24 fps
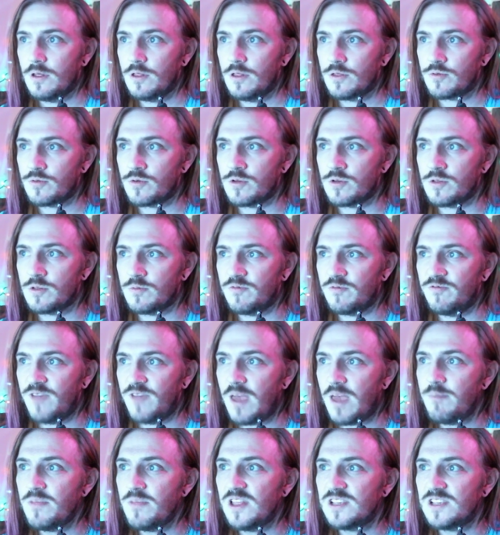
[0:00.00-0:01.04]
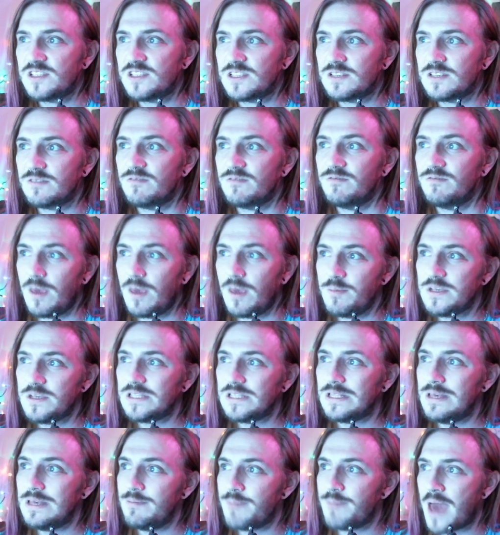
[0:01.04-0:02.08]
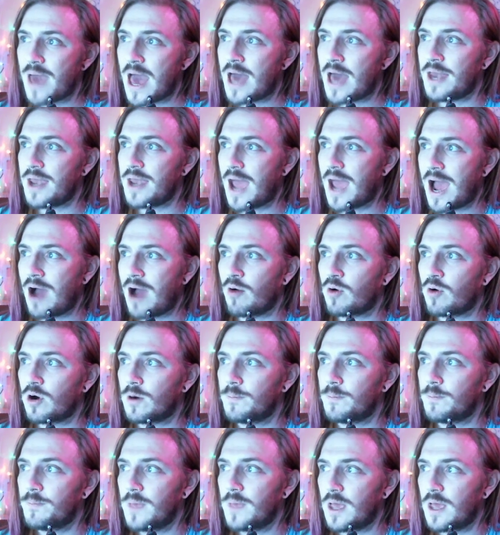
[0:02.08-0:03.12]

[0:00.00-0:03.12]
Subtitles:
through the famously bad hour